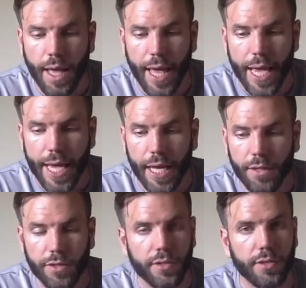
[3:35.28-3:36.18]

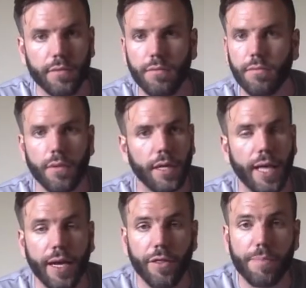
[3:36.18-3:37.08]
And a
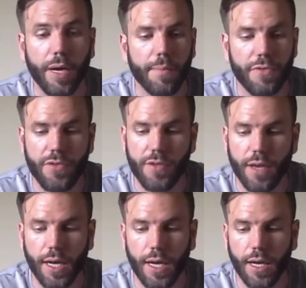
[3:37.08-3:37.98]
lot of the pumps
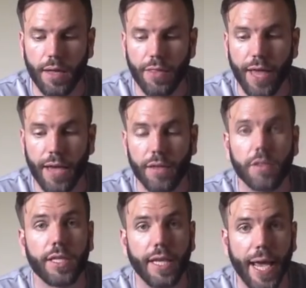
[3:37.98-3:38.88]
that
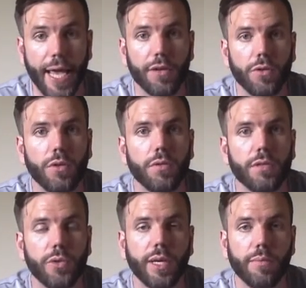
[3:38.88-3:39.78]
can handle
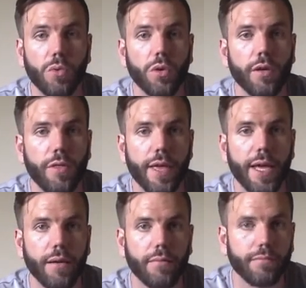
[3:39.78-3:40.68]
doing more
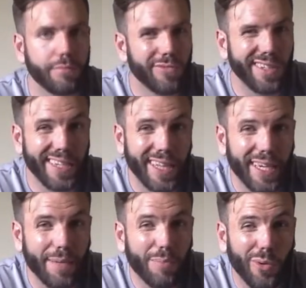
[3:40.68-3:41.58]
than really like
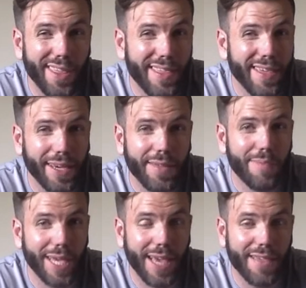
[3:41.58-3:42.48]

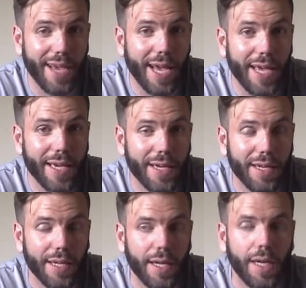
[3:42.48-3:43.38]
0.6 psi,
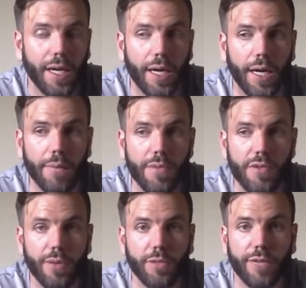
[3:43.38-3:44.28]
so
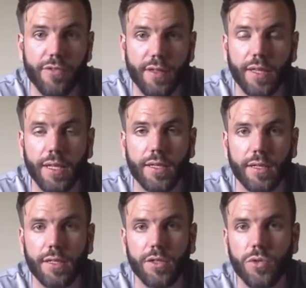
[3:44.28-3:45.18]
I'm looking for something that
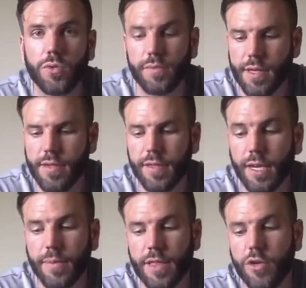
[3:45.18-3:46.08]
can do, this is going
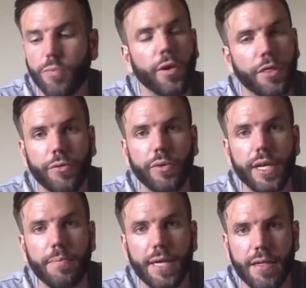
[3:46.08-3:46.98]
to be
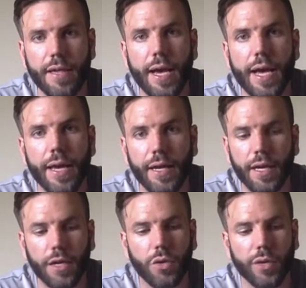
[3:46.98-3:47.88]
2.3 psi
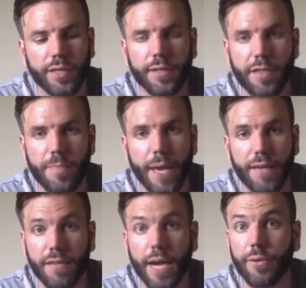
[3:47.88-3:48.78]
according to the specs
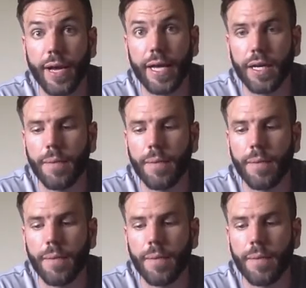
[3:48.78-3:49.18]
that I read.